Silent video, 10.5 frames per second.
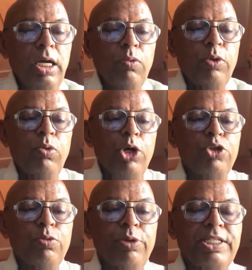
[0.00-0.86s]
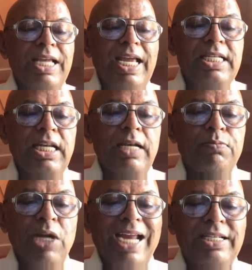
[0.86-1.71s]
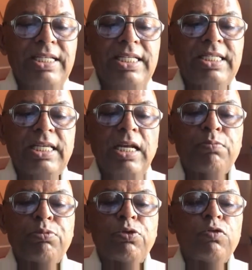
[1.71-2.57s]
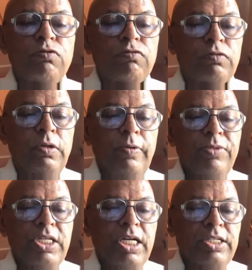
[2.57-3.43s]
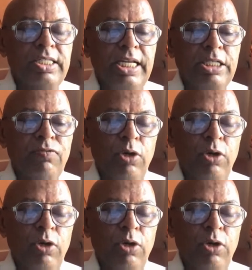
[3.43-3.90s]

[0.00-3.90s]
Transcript: We want to present and practice and prove certain things.